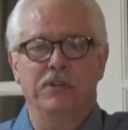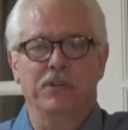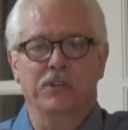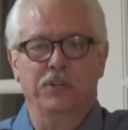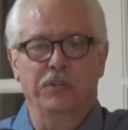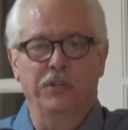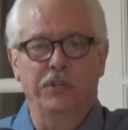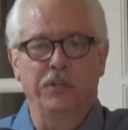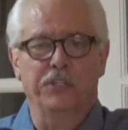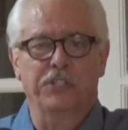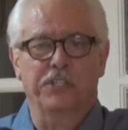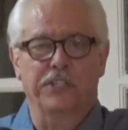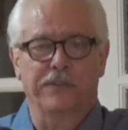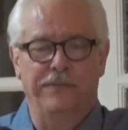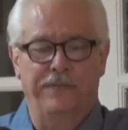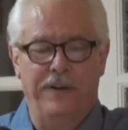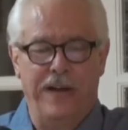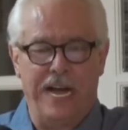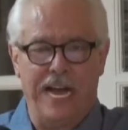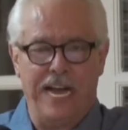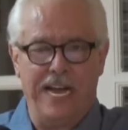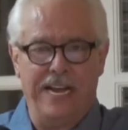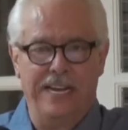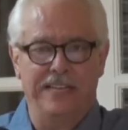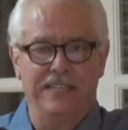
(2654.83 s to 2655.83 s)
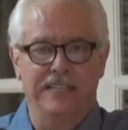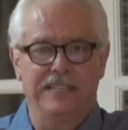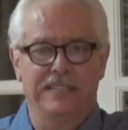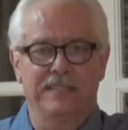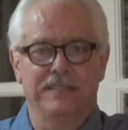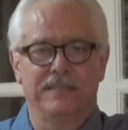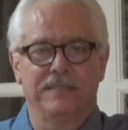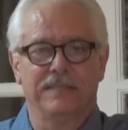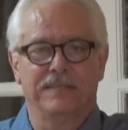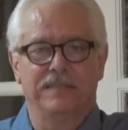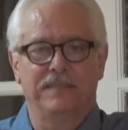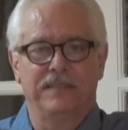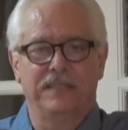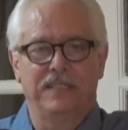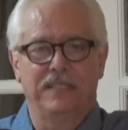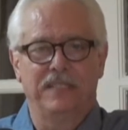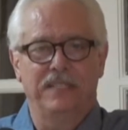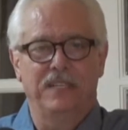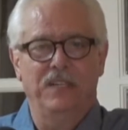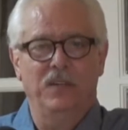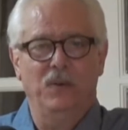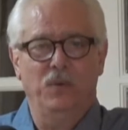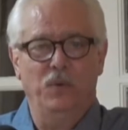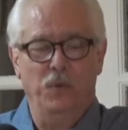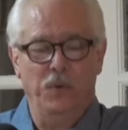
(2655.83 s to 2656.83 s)
crucified
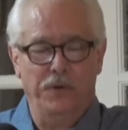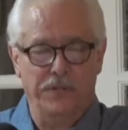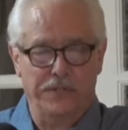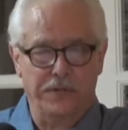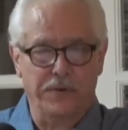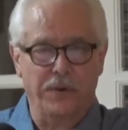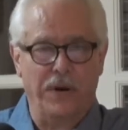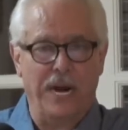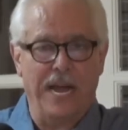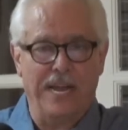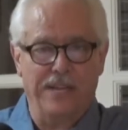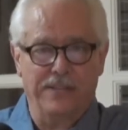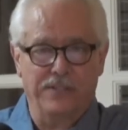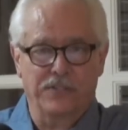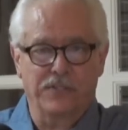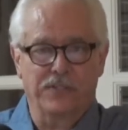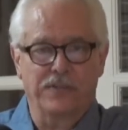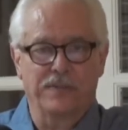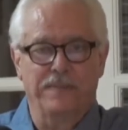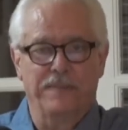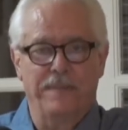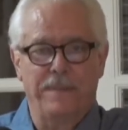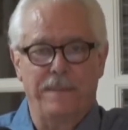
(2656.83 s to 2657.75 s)
with Christ.